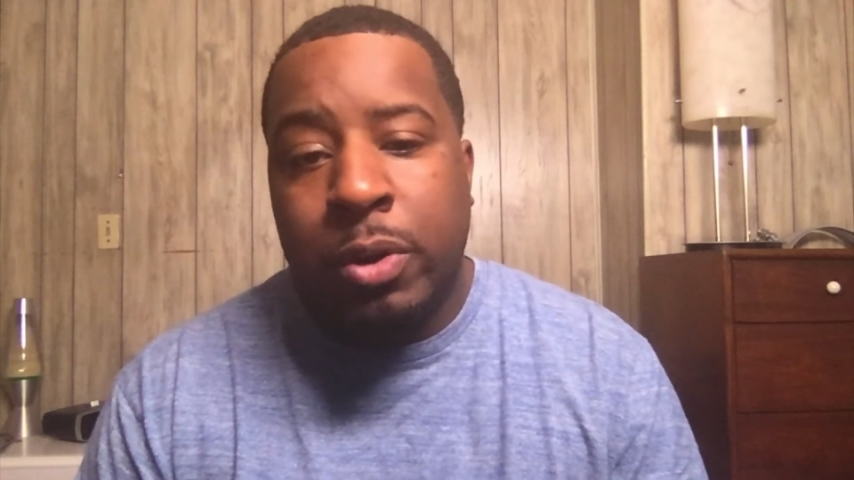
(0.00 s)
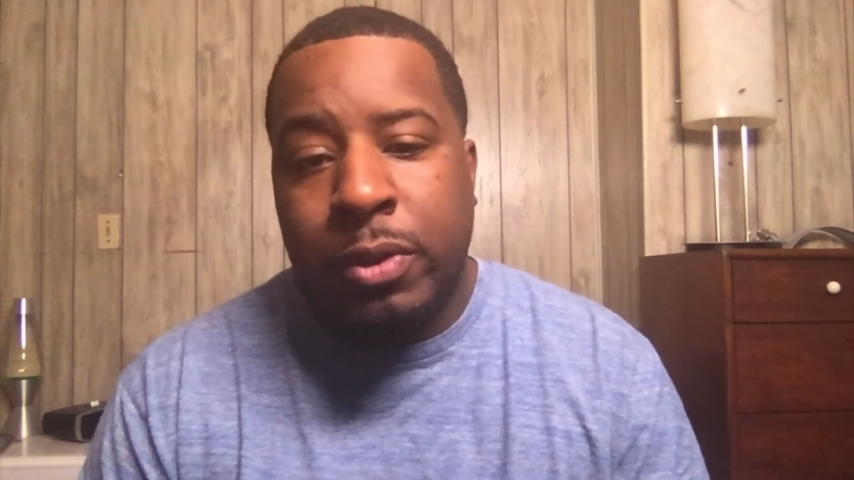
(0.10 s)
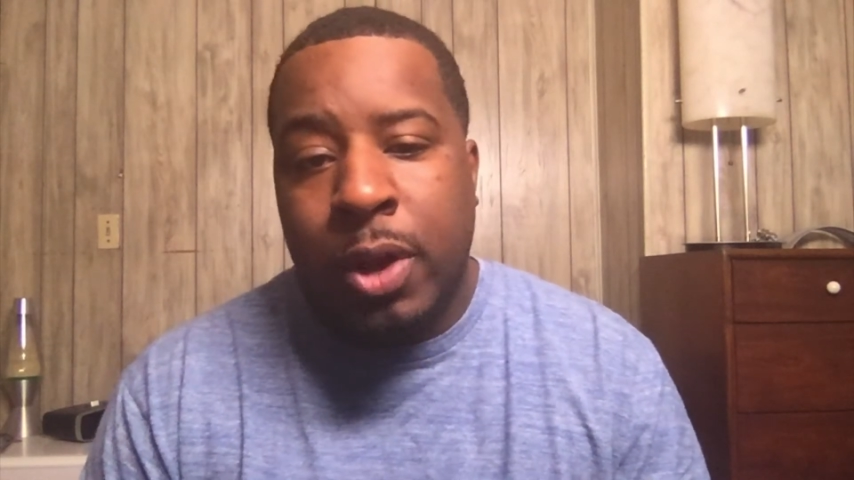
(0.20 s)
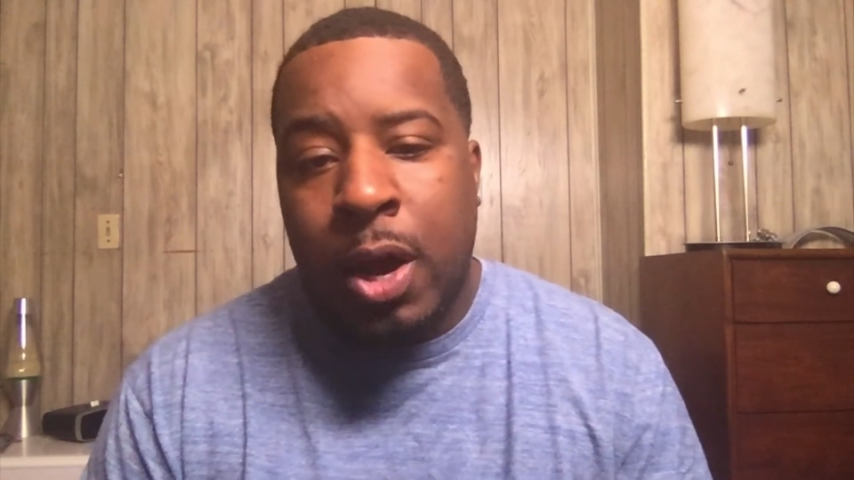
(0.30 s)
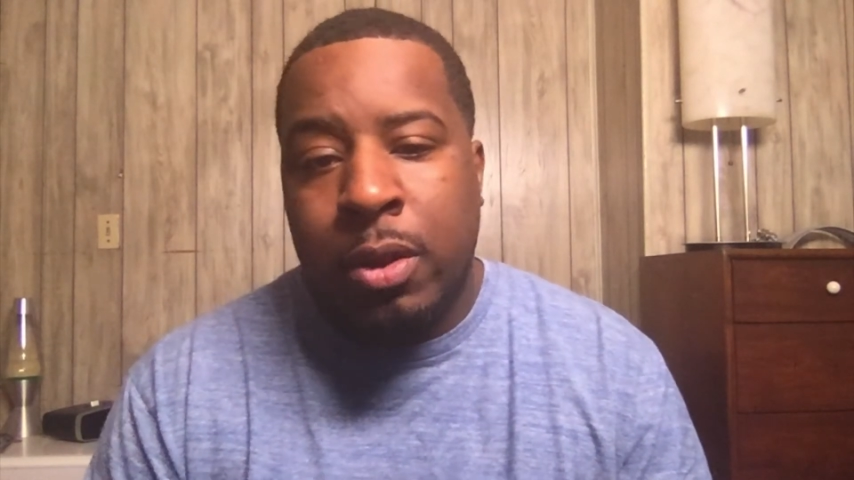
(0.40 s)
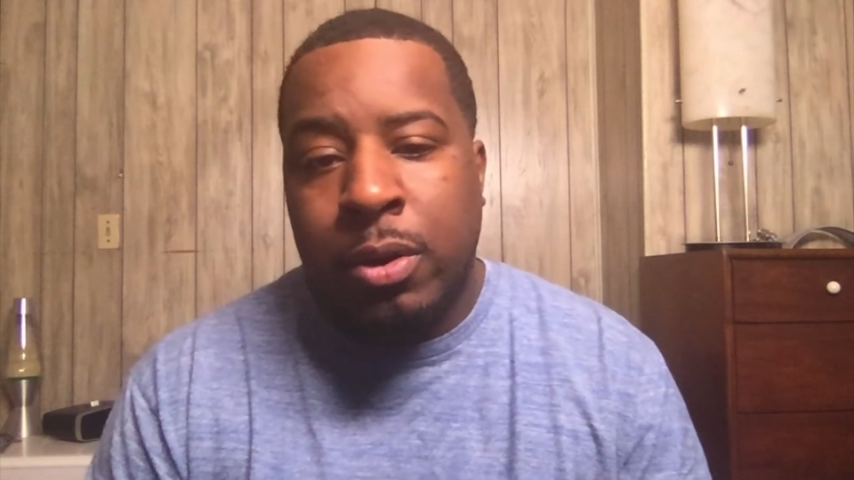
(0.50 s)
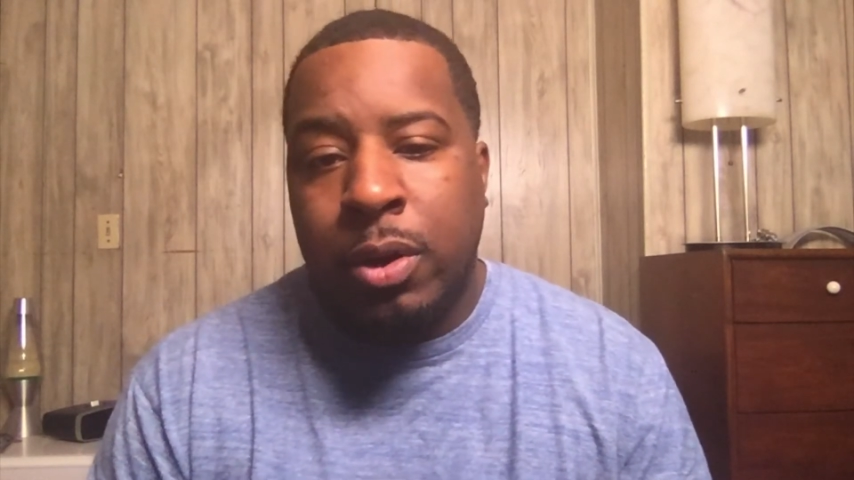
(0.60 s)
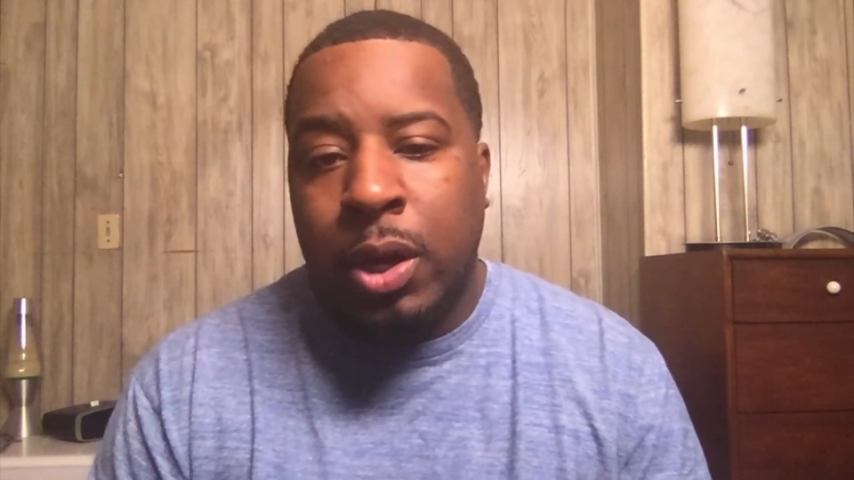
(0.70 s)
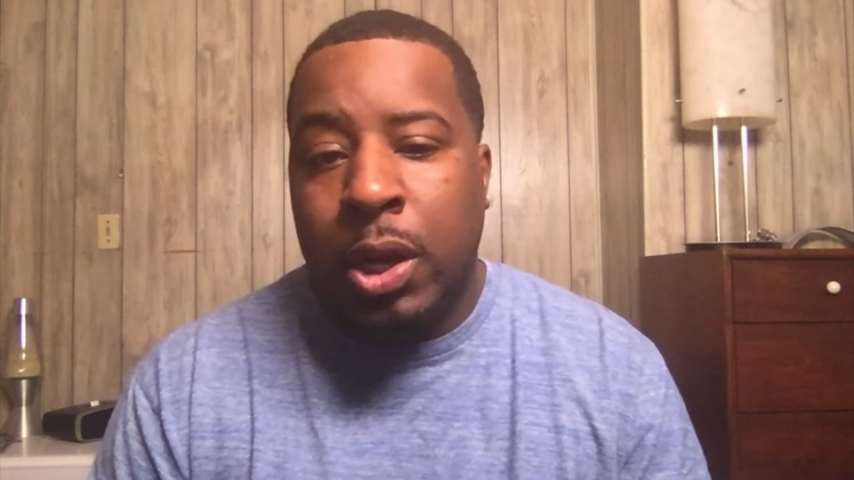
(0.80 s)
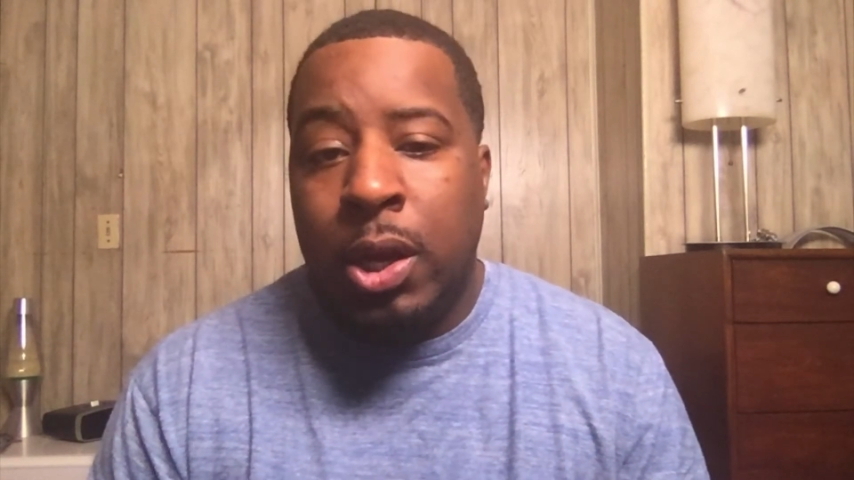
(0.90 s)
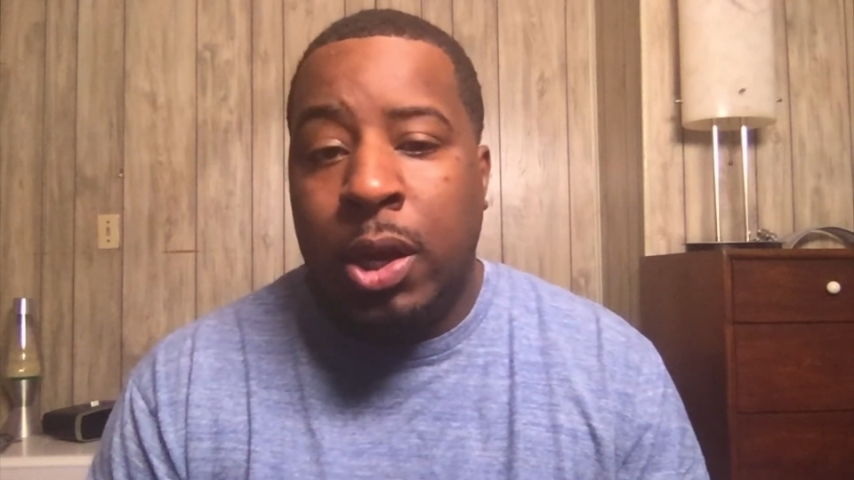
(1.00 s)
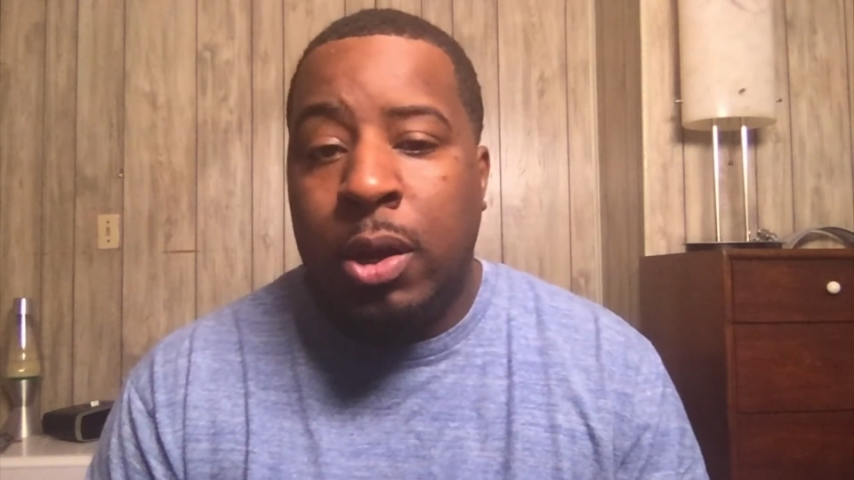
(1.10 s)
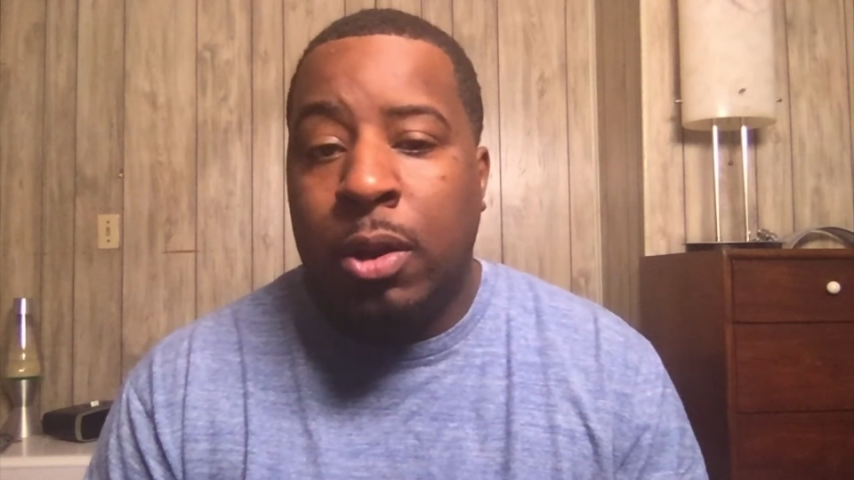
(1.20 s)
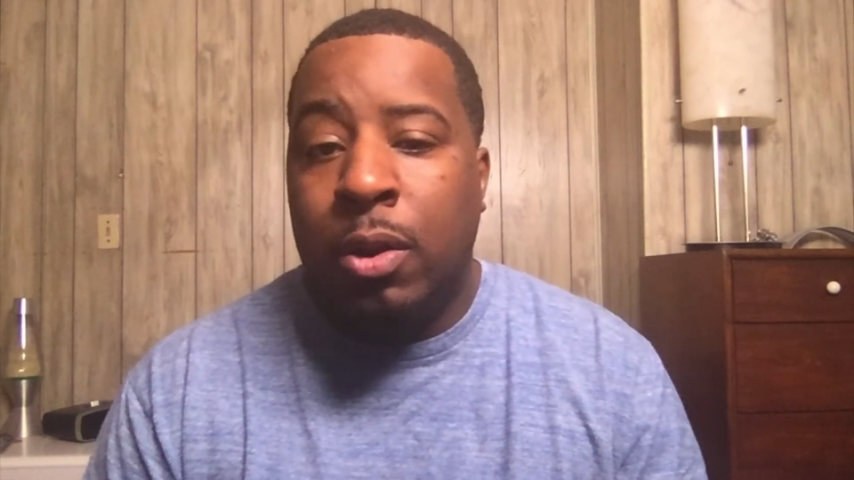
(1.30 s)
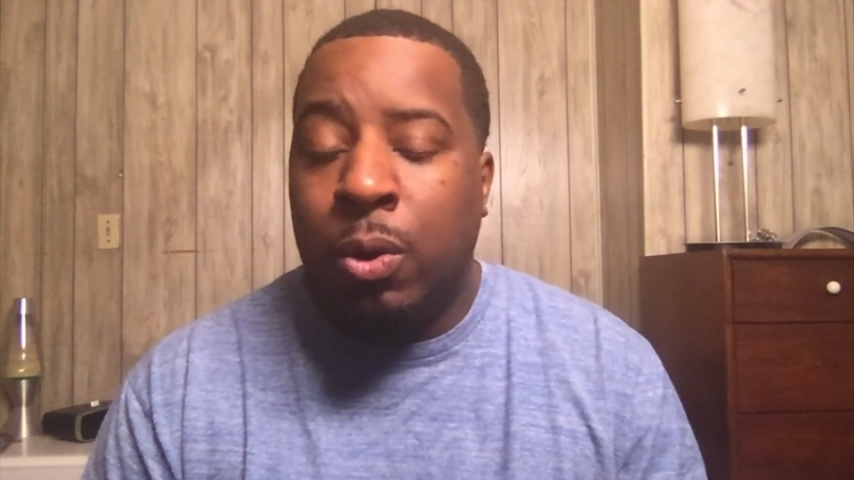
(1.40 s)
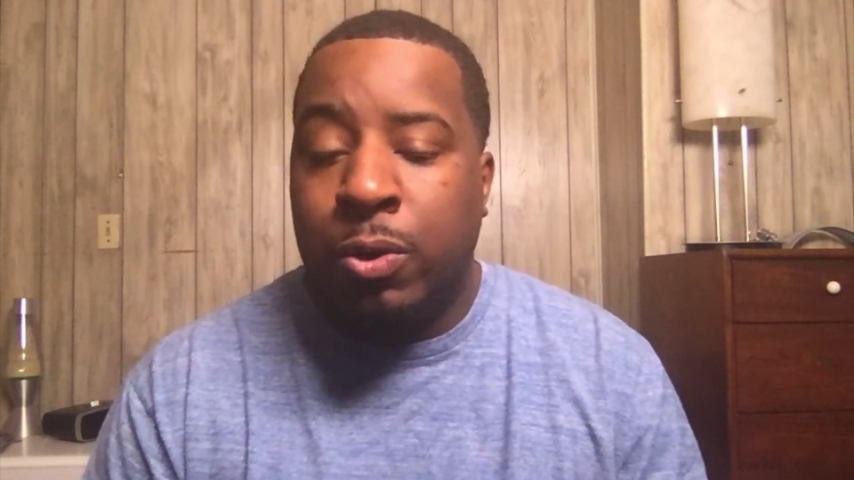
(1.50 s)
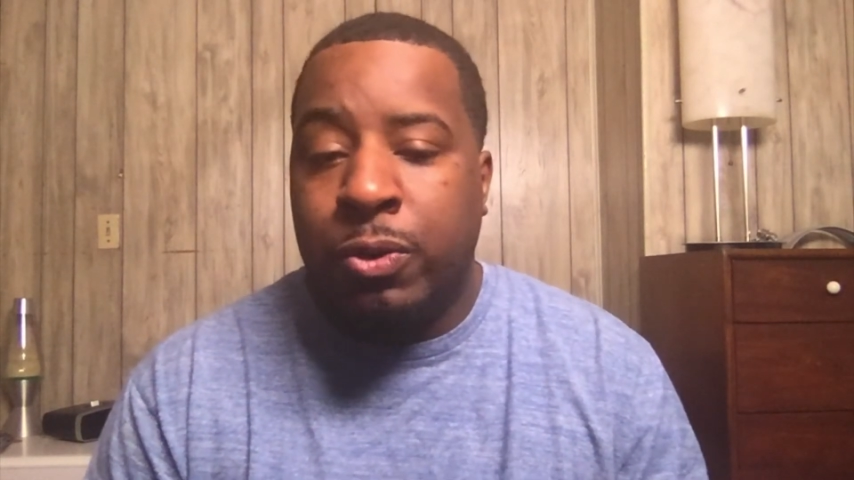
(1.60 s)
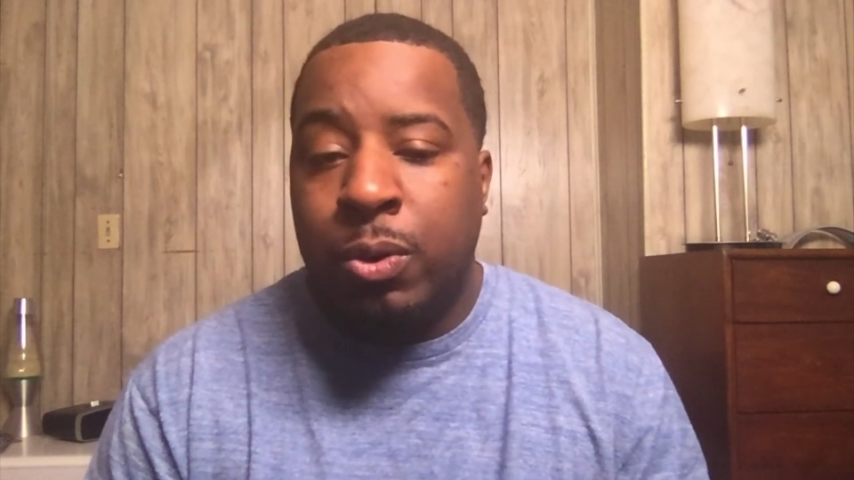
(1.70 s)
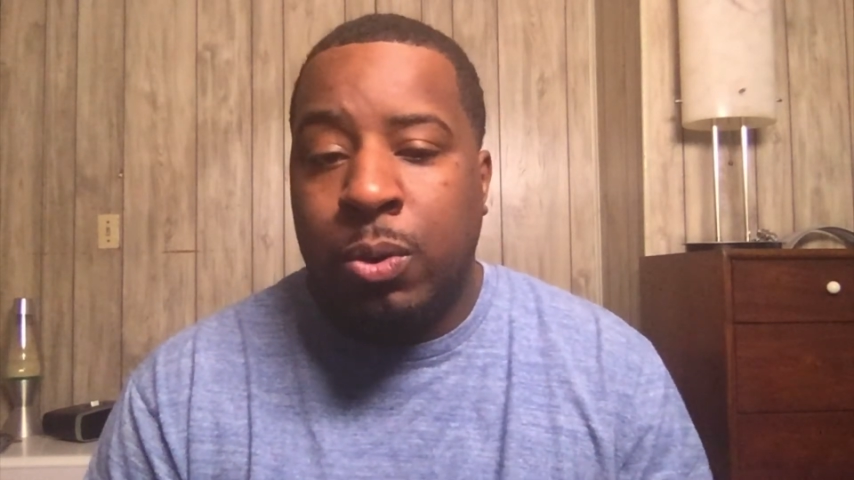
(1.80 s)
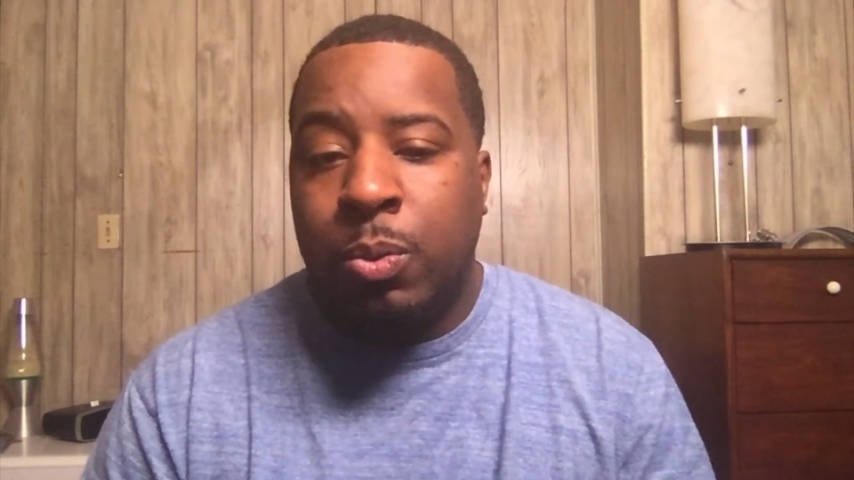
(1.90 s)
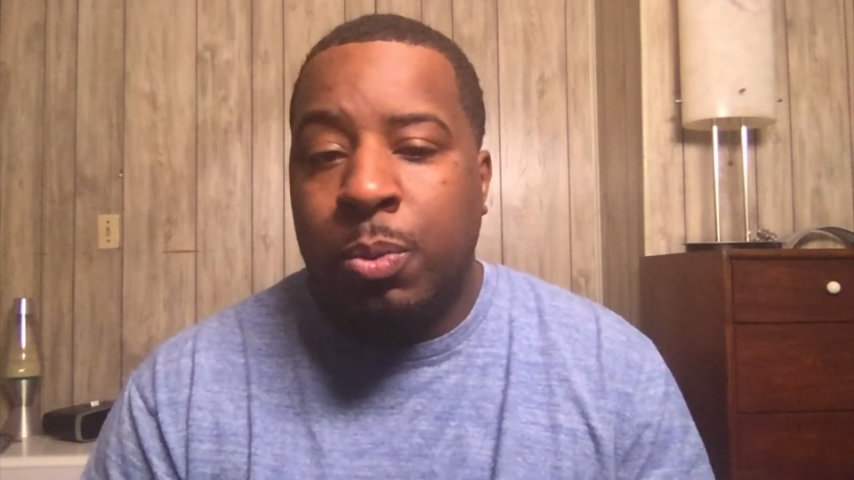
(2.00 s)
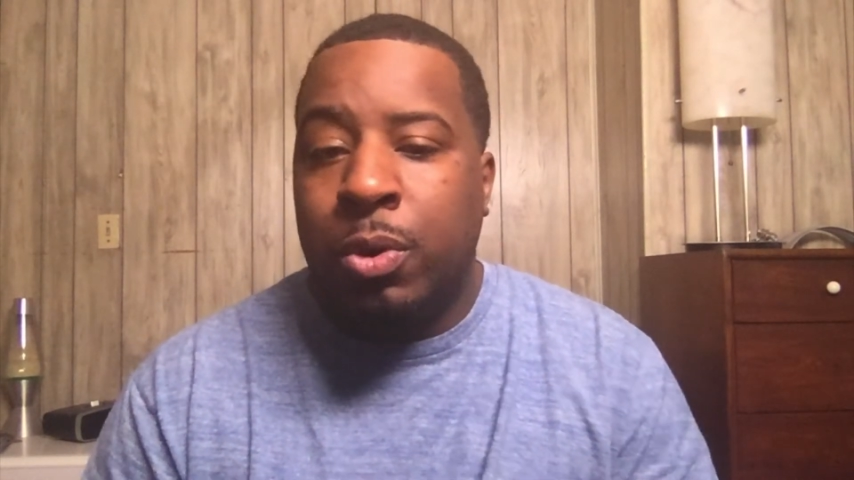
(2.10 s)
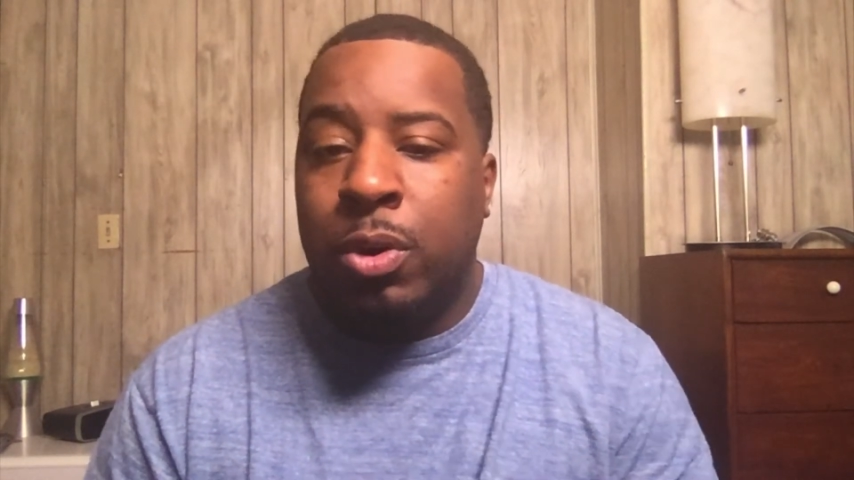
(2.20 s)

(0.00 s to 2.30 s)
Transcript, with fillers: dollar, and also what we're going